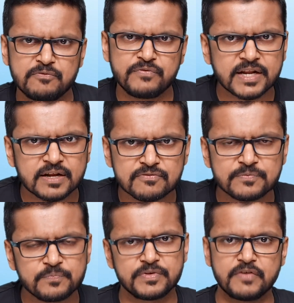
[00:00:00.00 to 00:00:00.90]
Fair enough.
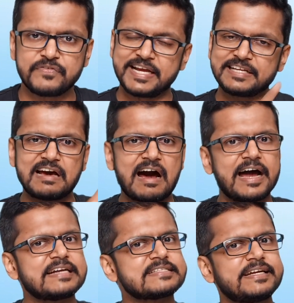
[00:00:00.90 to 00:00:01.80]
You have taken the
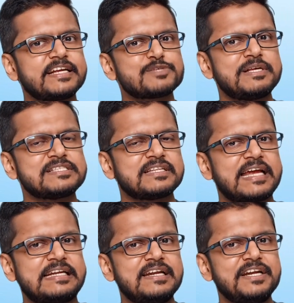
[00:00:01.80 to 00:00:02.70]
higher side expense in
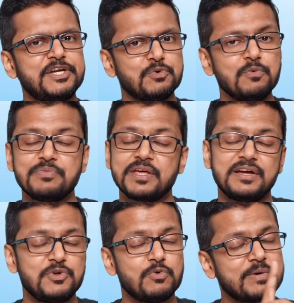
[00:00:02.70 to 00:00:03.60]

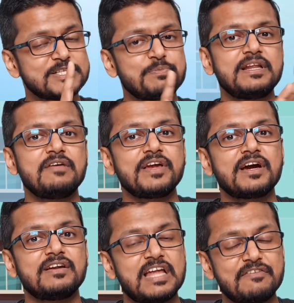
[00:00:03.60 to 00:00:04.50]
1982. You must be living
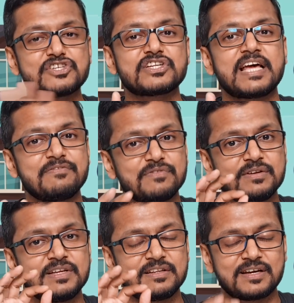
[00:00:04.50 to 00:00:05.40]
a lavish life
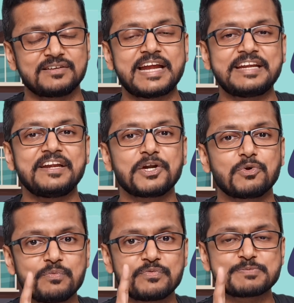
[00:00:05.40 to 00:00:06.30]
in
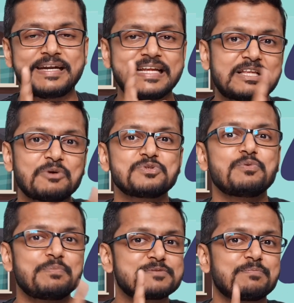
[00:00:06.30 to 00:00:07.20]
1982, spending 1000
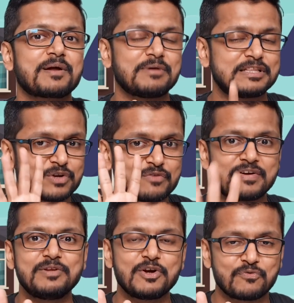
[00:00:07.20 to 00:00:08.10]
rupees per month for a
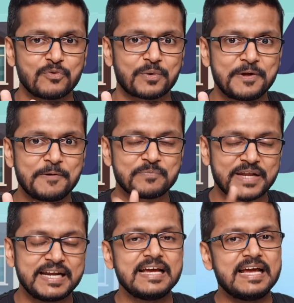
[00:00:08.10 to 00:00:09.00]
family of four,
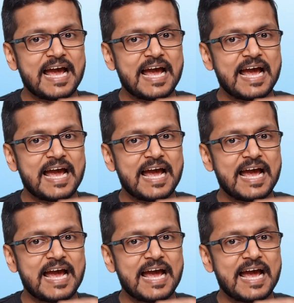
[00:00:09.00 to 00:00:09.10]
right?